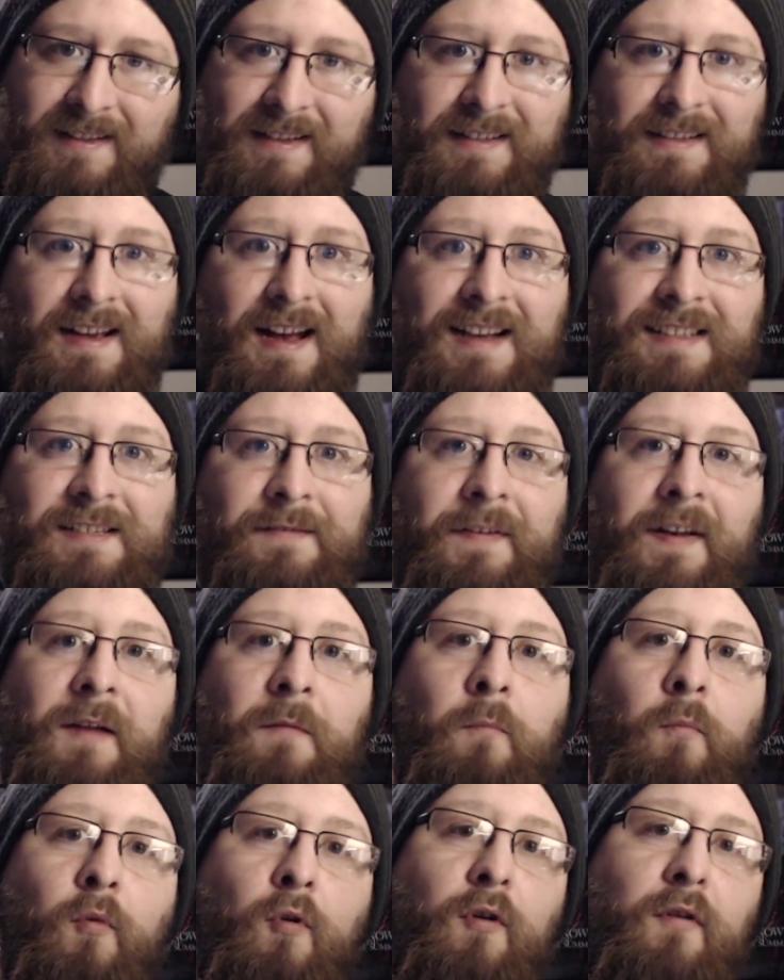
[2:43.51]
These guys have had
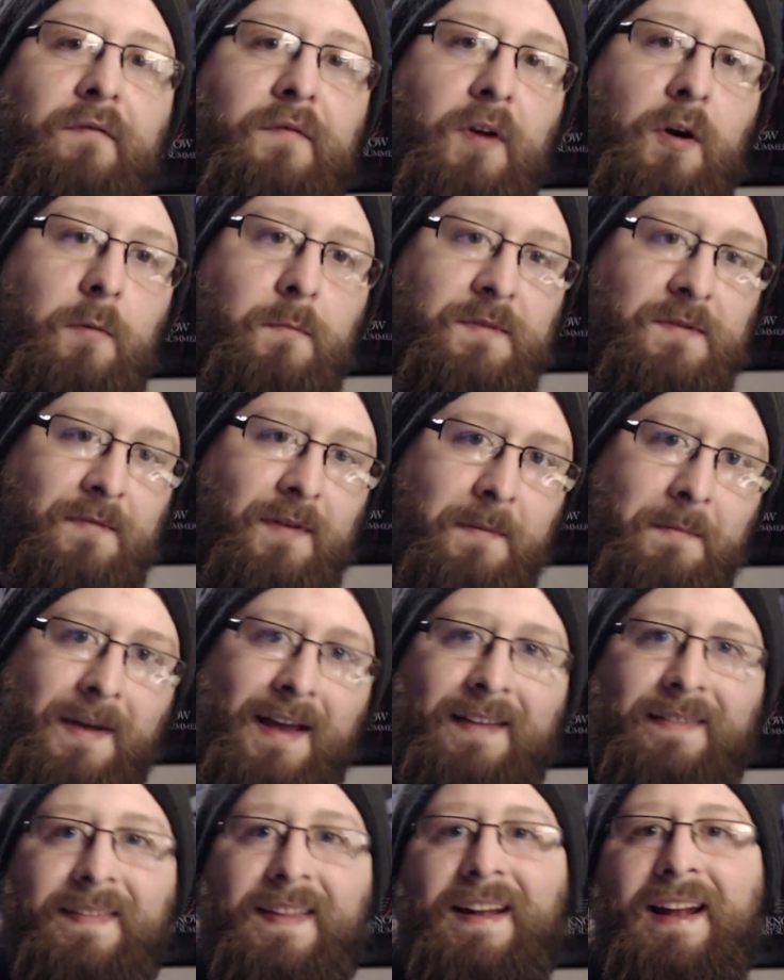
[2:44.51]
more films
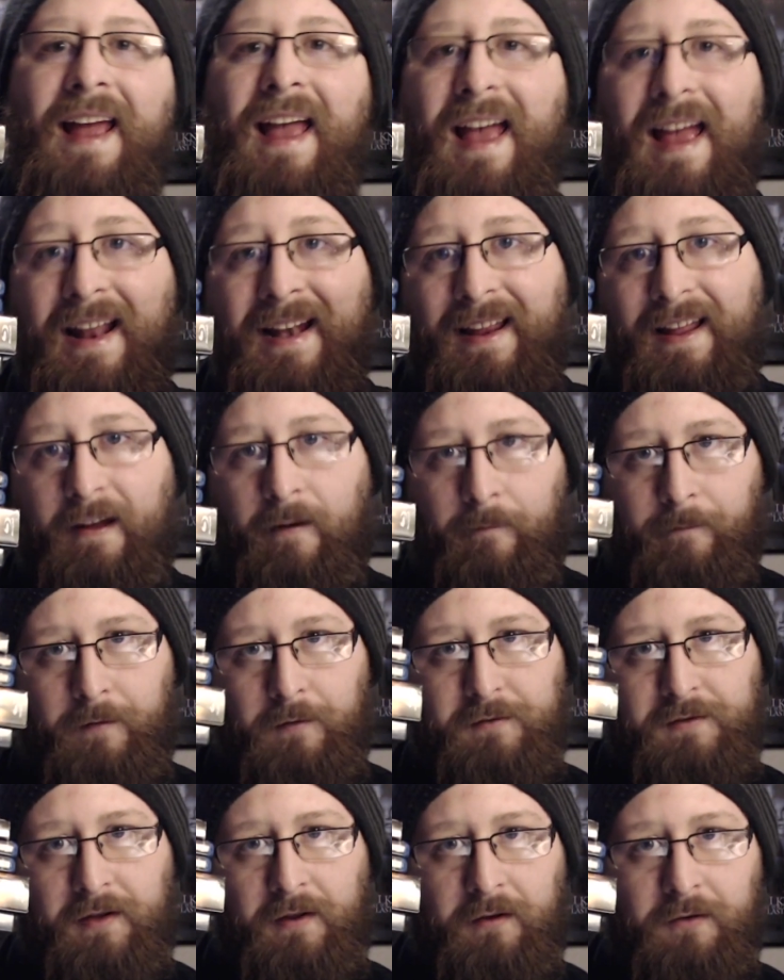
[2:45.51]
remade than any of
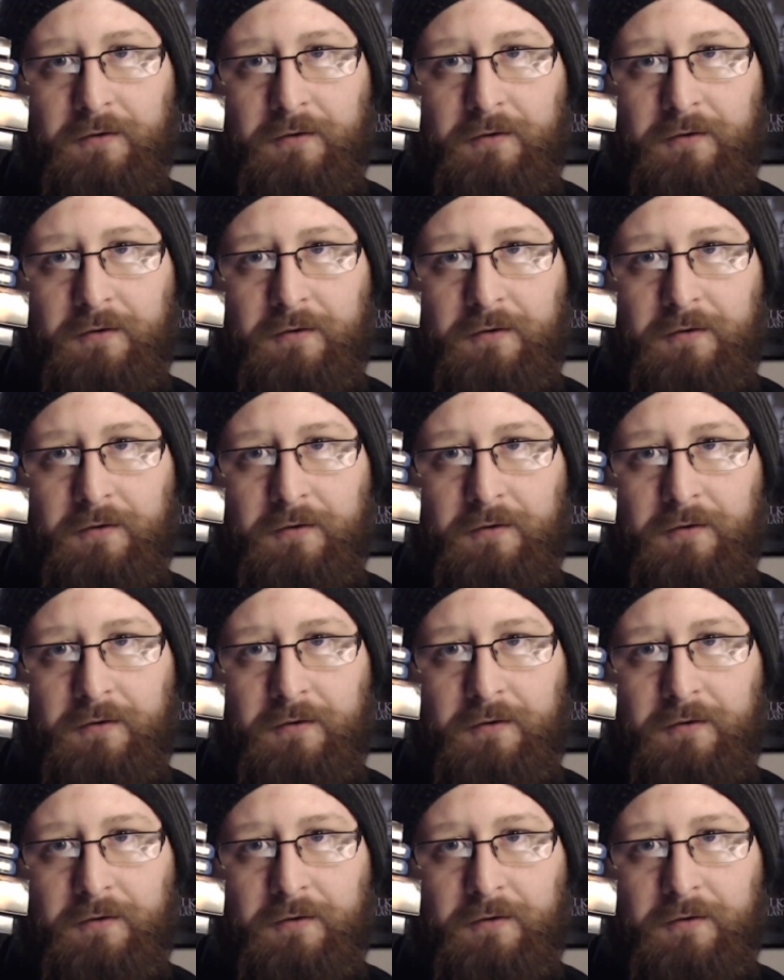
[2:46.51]
those other